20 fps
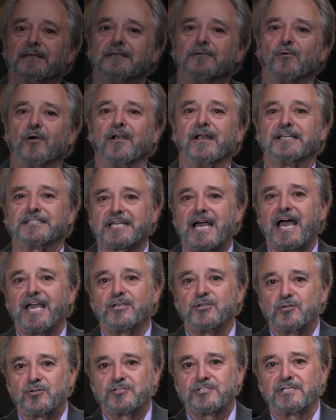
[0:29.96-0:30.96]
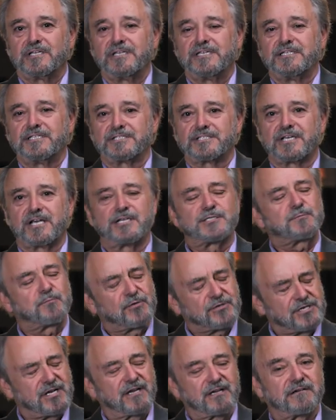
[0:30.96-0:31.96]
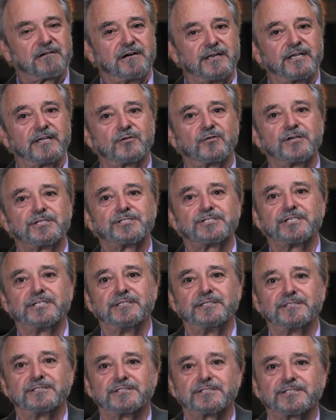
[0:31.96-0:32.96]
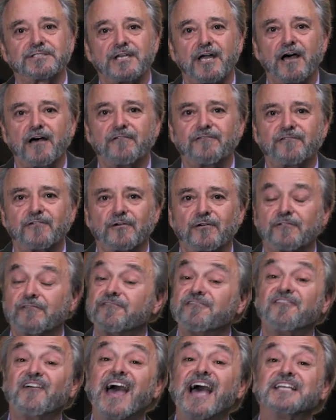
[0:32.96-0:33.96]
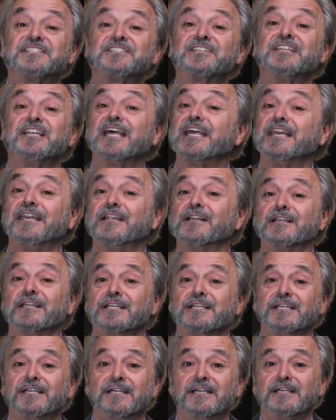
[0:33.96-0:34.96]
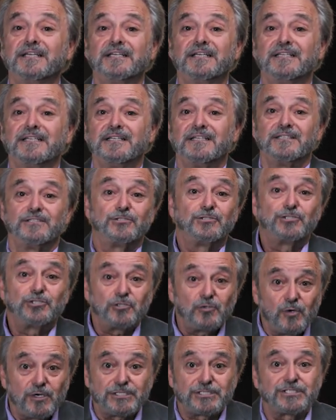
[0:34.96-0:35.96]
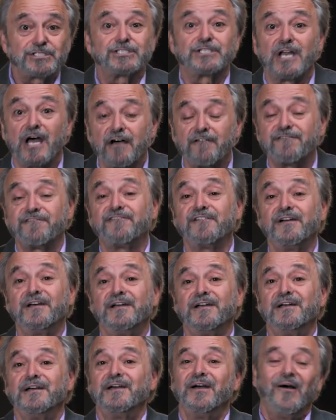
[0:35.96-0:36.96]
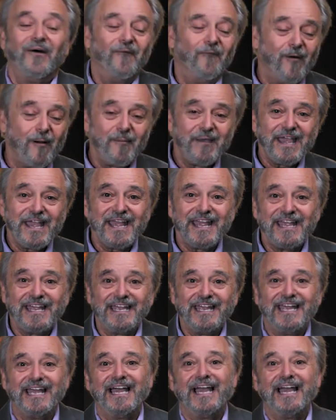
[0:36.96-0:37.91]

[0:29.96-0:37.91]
Whereas I usually discuss particularly Christian stuff or fascinatingly Jewish stuff. Whoopee!